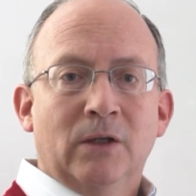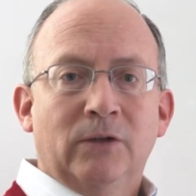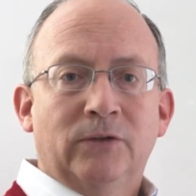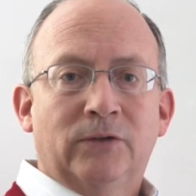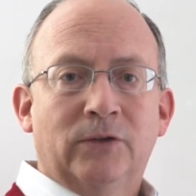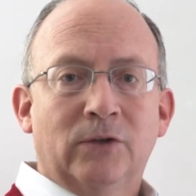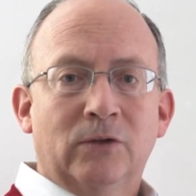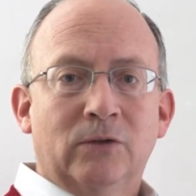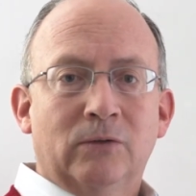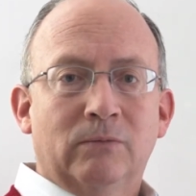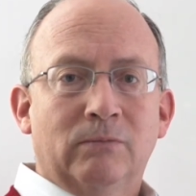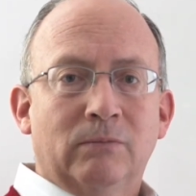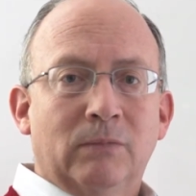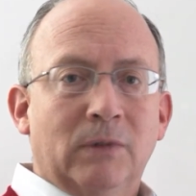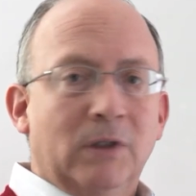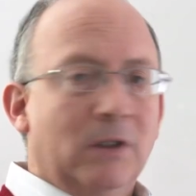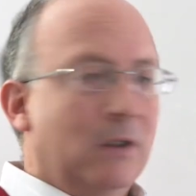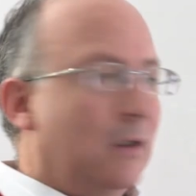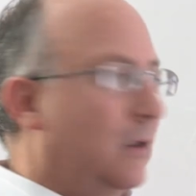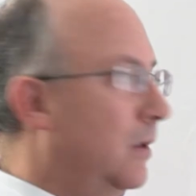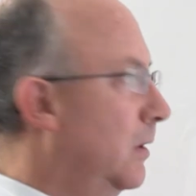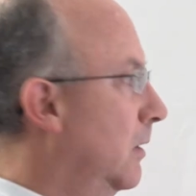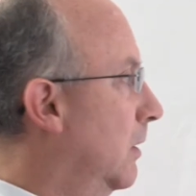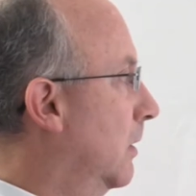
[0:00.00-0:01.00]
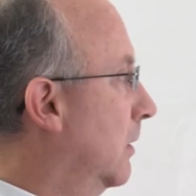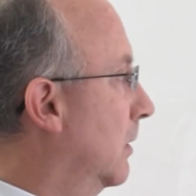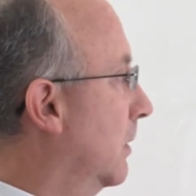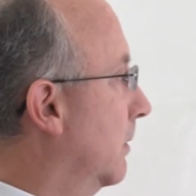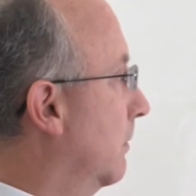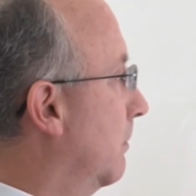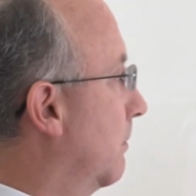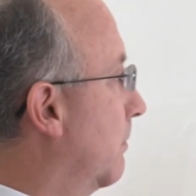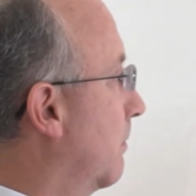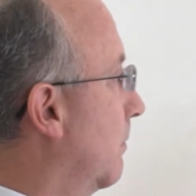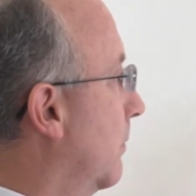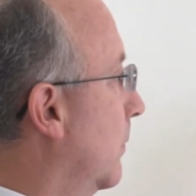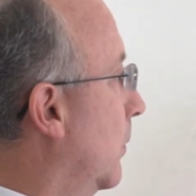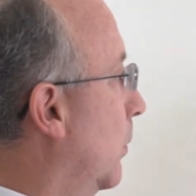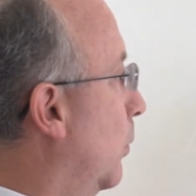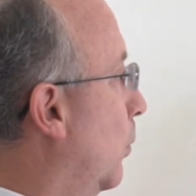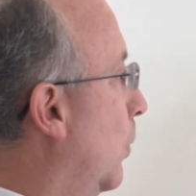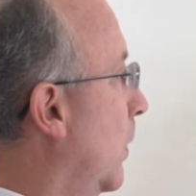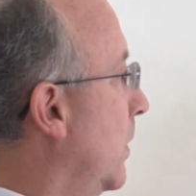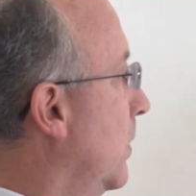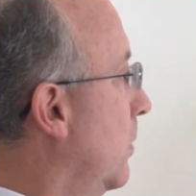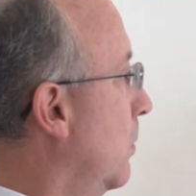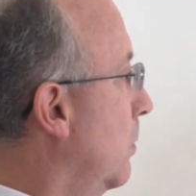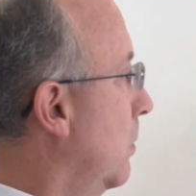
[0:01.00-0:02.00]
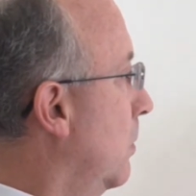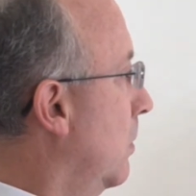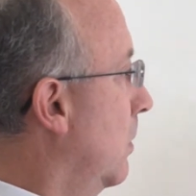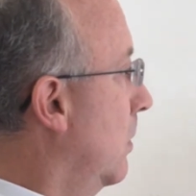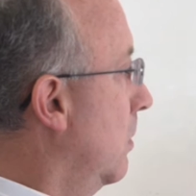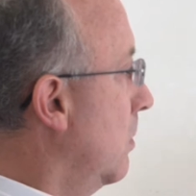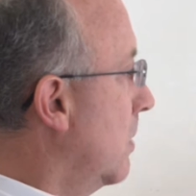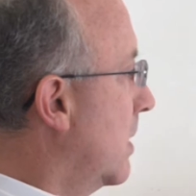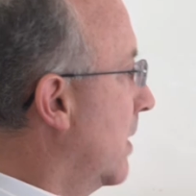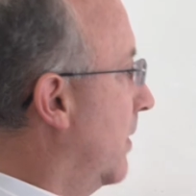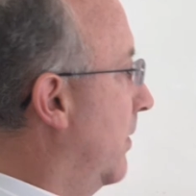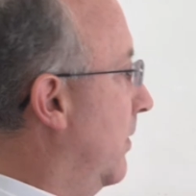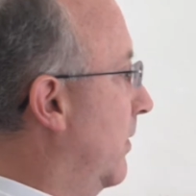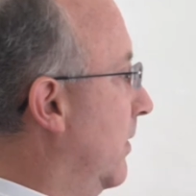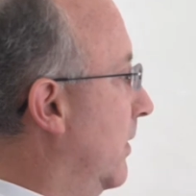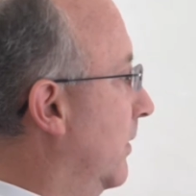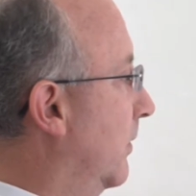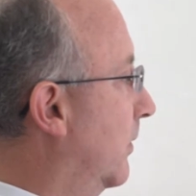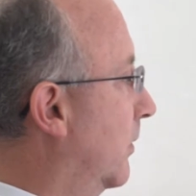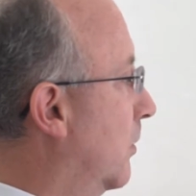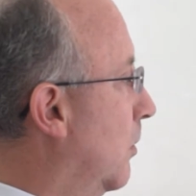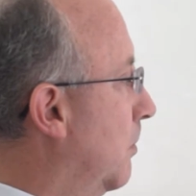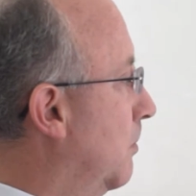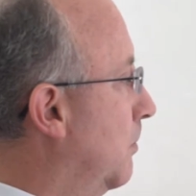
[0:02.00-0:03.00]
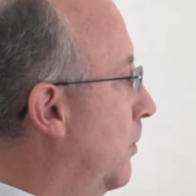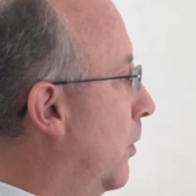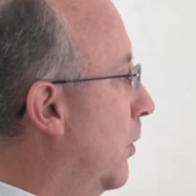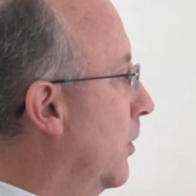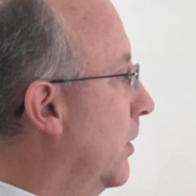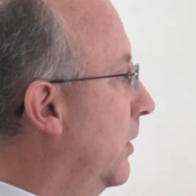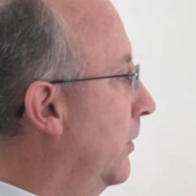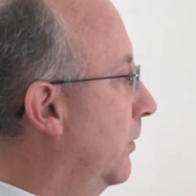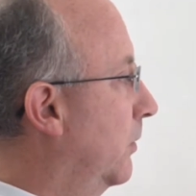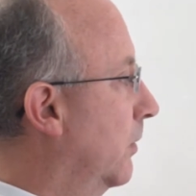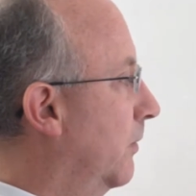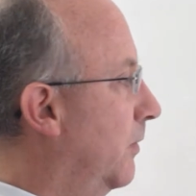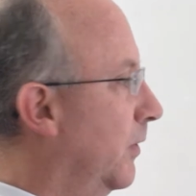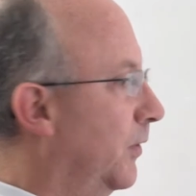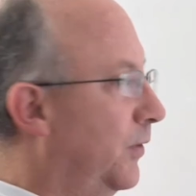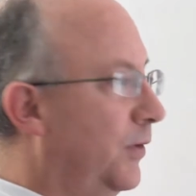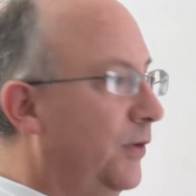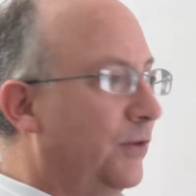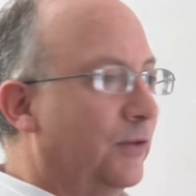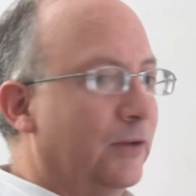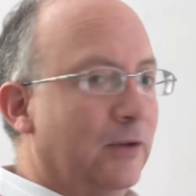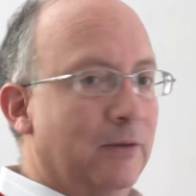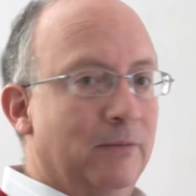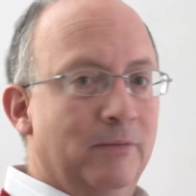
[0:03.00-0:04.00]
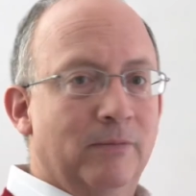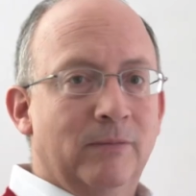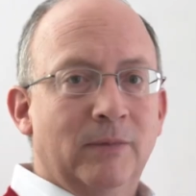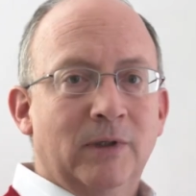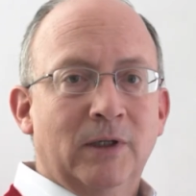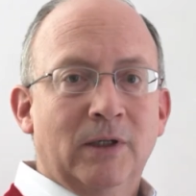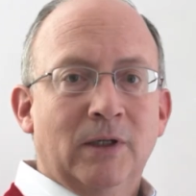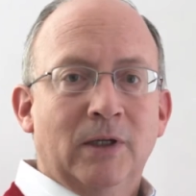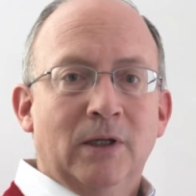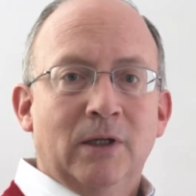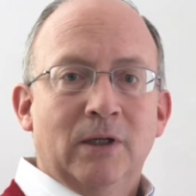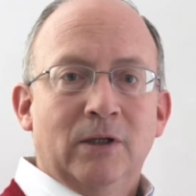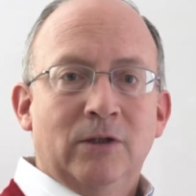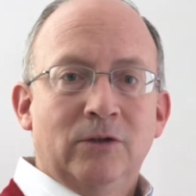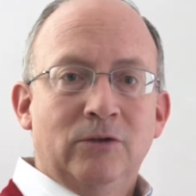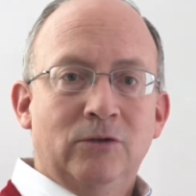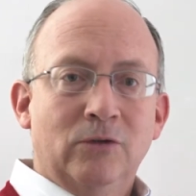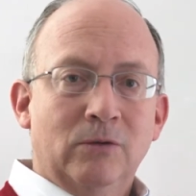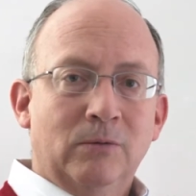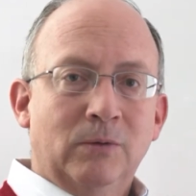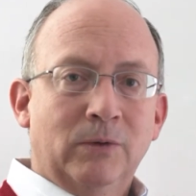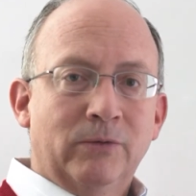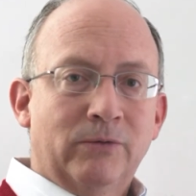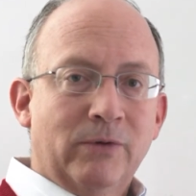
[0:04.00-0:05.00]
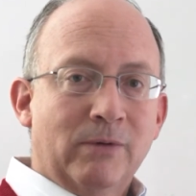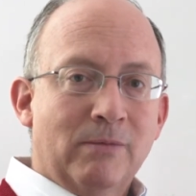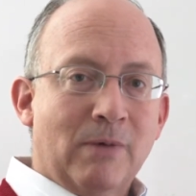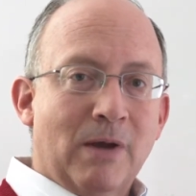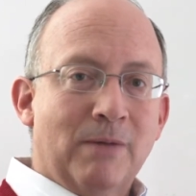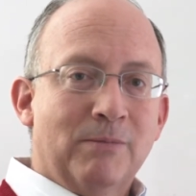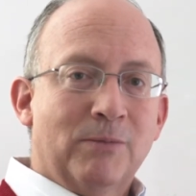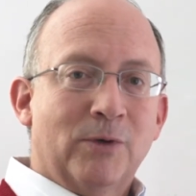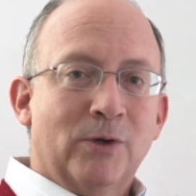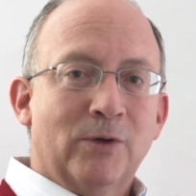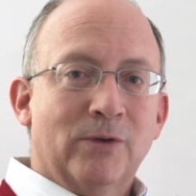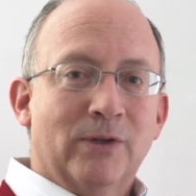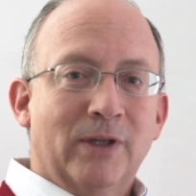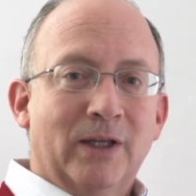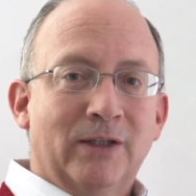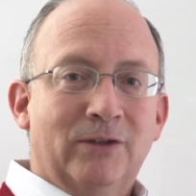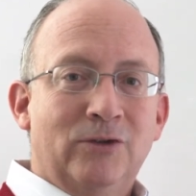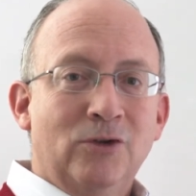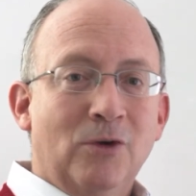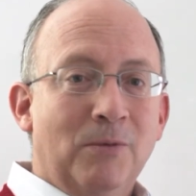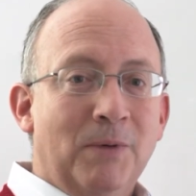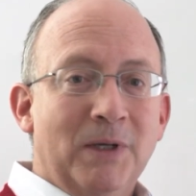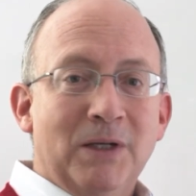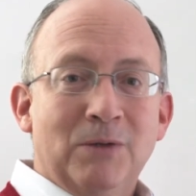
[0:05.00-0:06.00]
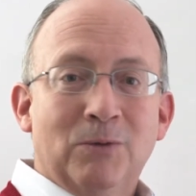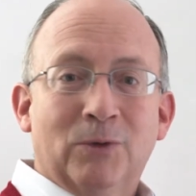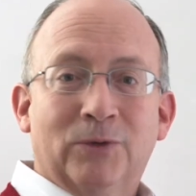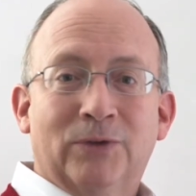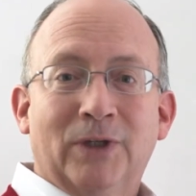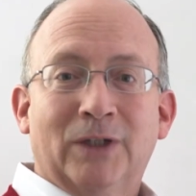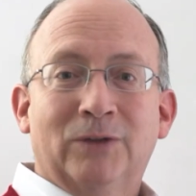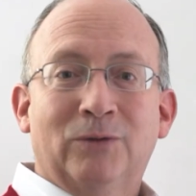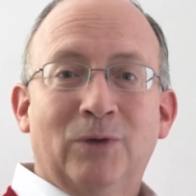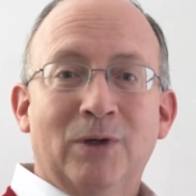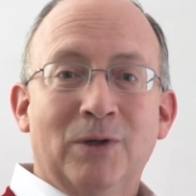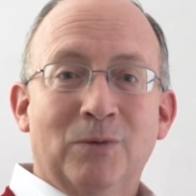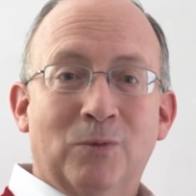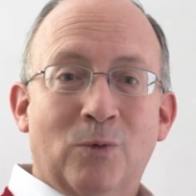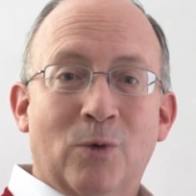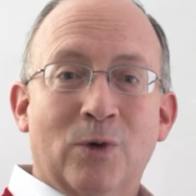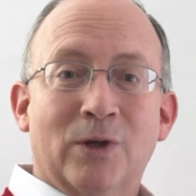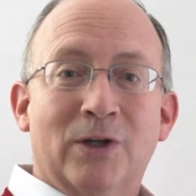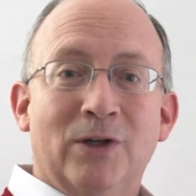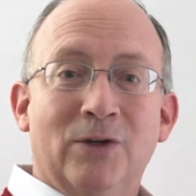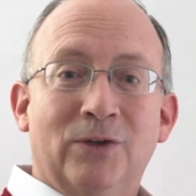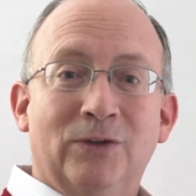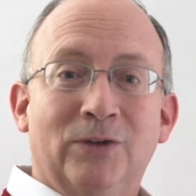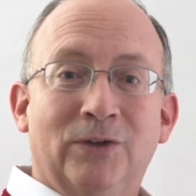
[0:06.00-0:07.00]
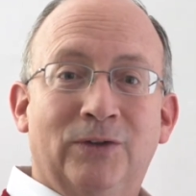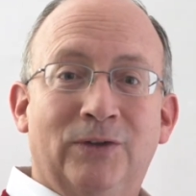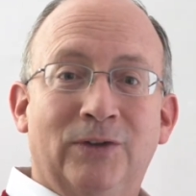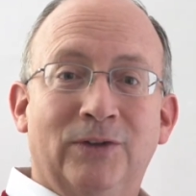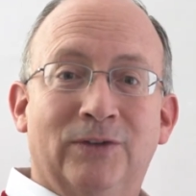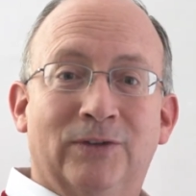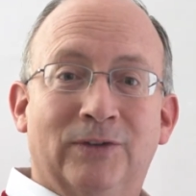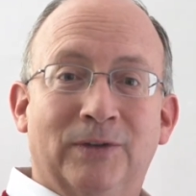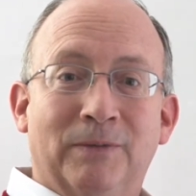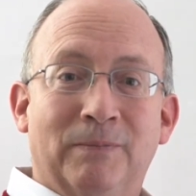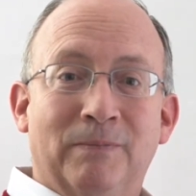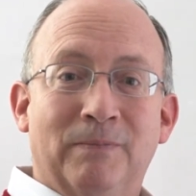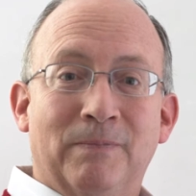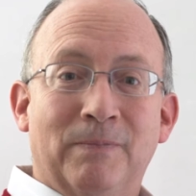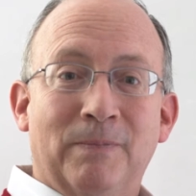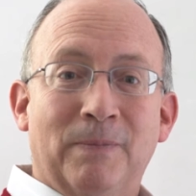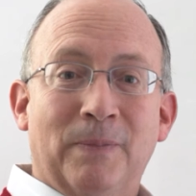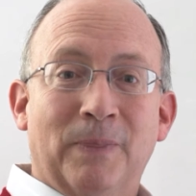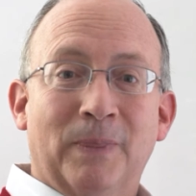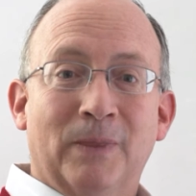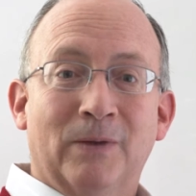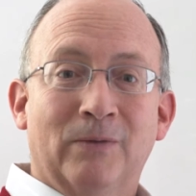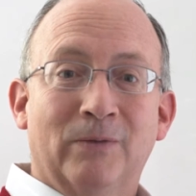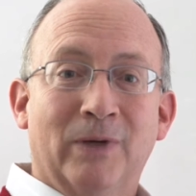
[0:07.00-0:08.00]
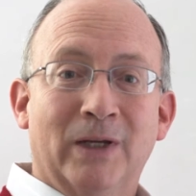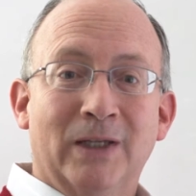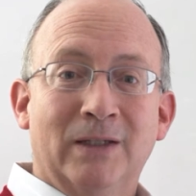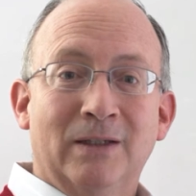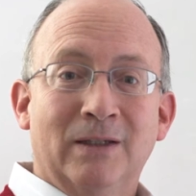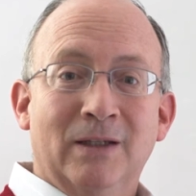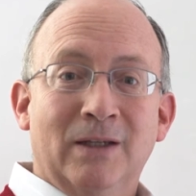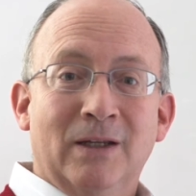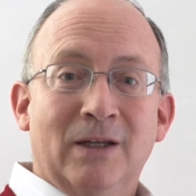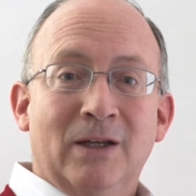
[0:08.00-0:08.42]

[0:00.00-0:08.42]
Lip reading: So when you look at these components of a system, you will remember that nobody was actually working on the system, right?